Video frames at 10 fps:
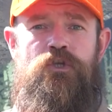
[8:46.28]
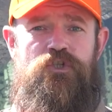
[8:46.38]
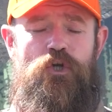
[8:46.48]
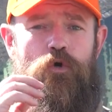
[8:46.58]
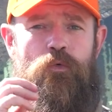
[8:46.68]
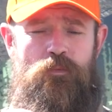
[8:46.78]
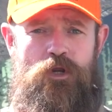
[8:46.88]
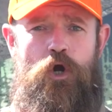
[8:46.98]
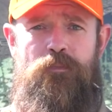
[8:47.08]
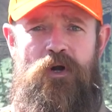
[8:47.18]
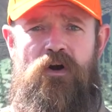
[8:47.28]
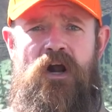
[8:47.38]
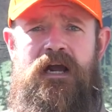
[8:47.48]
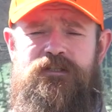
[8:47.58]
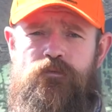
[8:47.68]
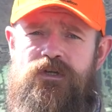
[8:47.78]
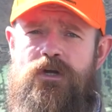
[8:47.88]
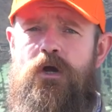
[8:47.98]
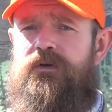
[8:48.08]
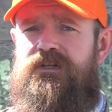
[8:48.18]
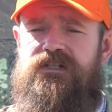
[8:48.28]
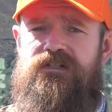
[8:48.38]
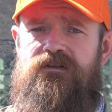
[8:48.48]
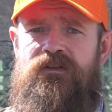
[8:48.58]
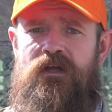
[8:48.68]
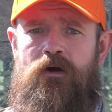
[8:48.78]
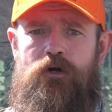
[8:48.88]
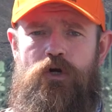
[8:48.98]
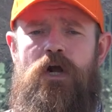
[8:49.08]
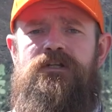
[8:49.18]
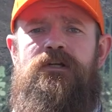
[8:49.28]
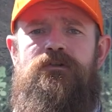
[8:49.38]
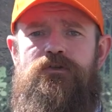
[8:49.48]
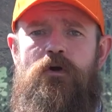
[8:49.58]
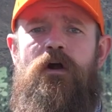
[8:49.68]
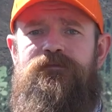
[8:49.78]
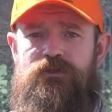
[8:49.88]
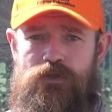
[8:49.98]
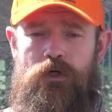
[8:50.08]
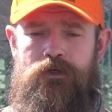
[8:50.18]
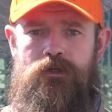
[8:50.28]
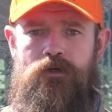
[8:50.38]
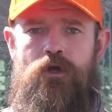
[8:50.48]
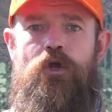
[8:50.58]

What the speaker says: So when we open our eyes and we notice that our crosshairs are off the target,